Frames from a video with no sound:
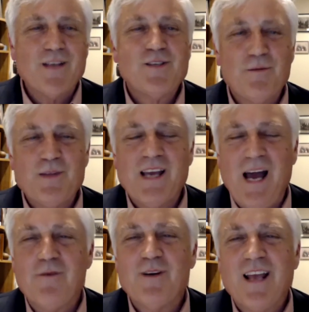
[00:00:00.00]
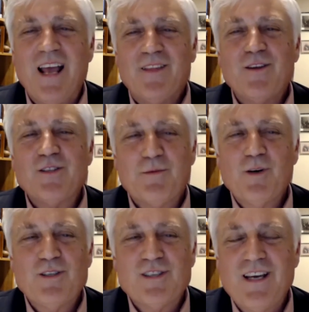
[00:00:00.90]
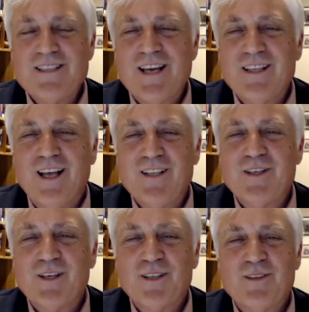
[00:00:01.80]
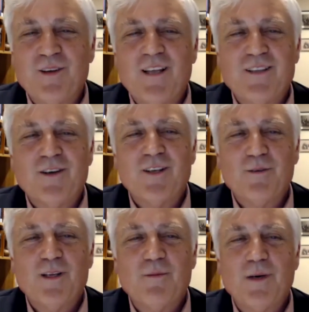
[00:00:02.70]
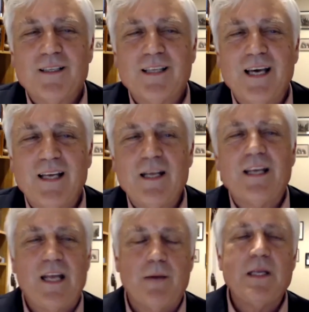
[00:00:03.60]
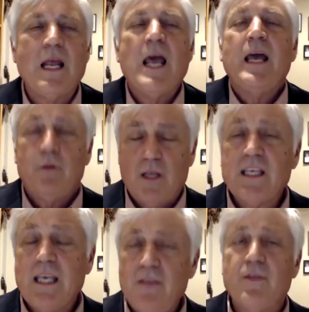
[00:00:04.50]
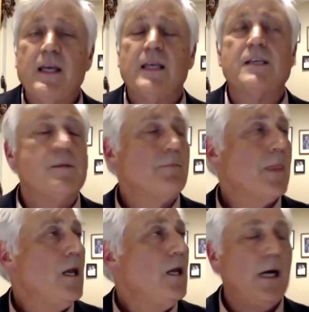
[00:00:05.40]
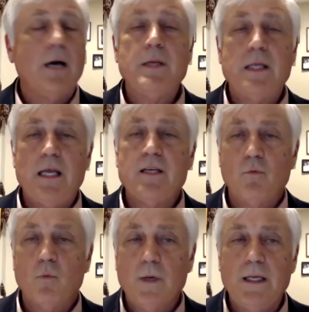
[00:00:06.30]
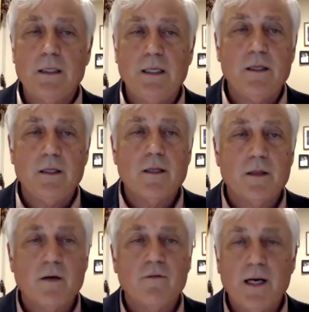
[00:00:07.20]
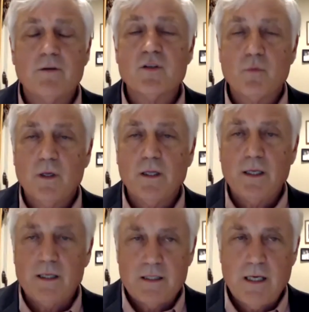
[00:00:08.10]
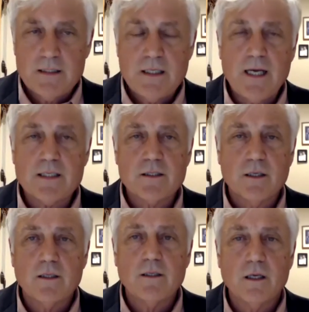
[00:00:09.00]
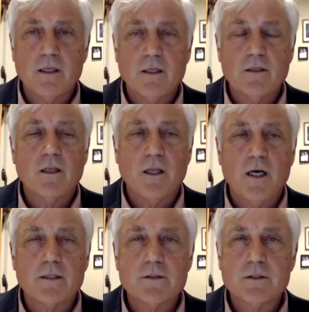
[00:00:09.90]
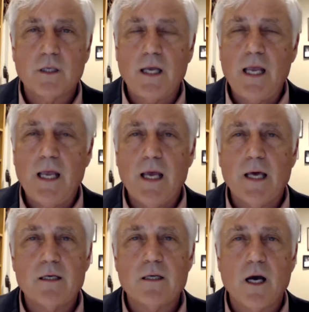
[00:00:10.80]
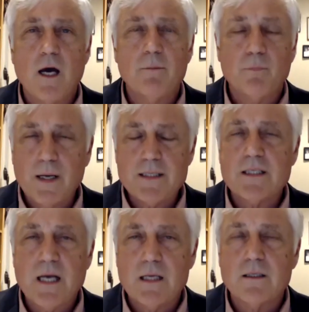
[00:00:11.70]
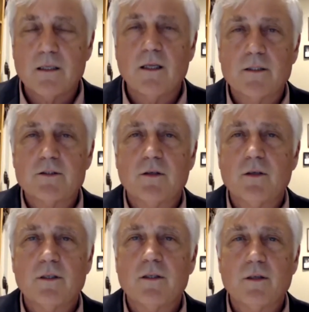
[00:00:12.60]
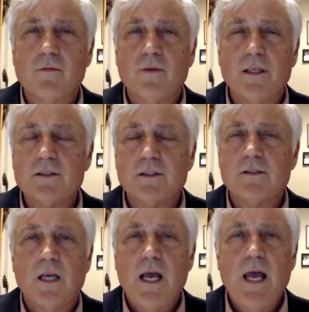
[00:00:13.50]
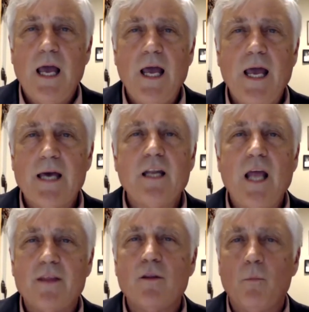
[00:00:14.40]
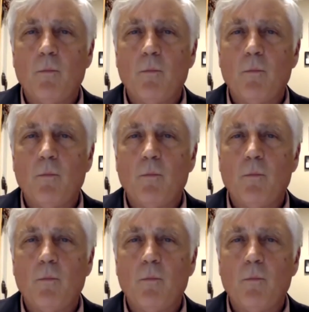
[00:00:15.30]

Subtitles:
something I would. There's some good sites online you can read about that. The key thing is, I mean, the virus really attacks the lungs and breaks down the lungs defenses, and the